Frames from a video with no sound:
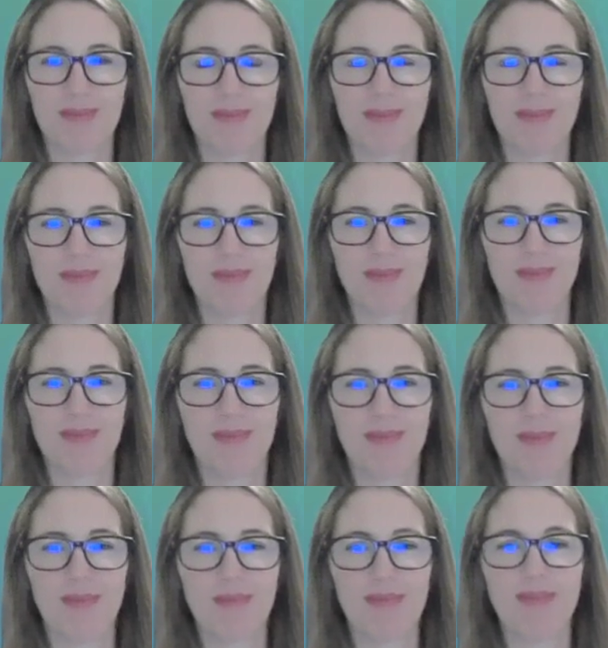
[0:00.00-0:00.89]
one of
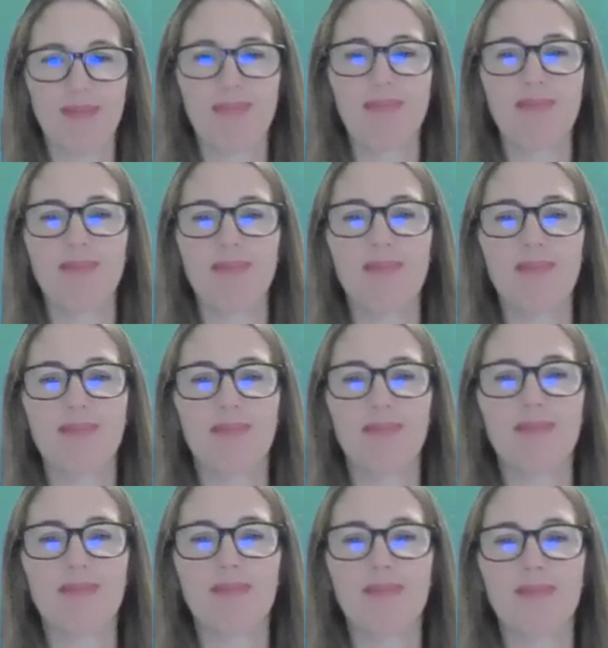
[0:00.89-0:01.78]
your
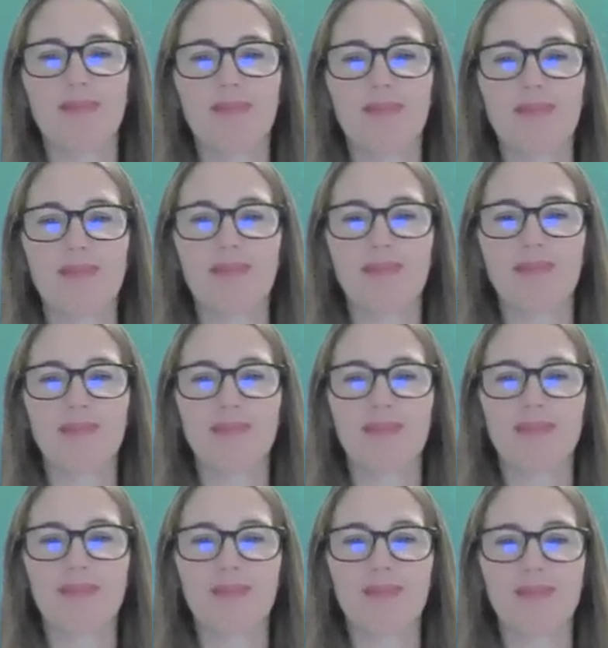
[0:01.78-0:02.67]
moderators talk
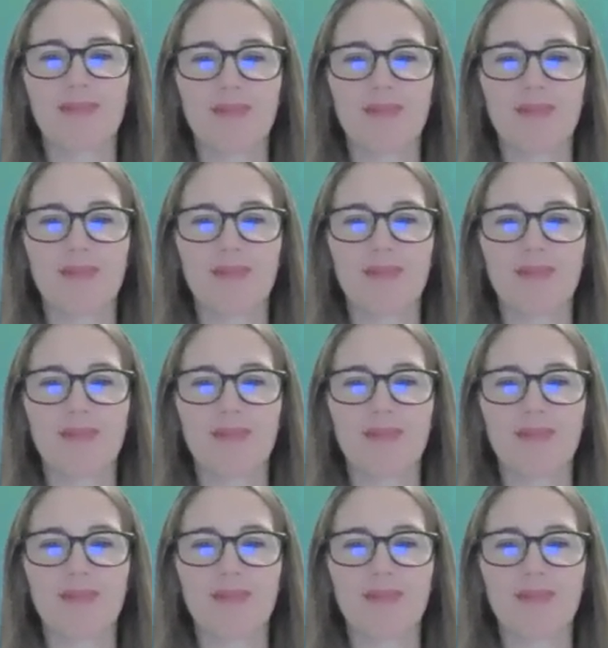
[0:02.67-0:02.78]
about,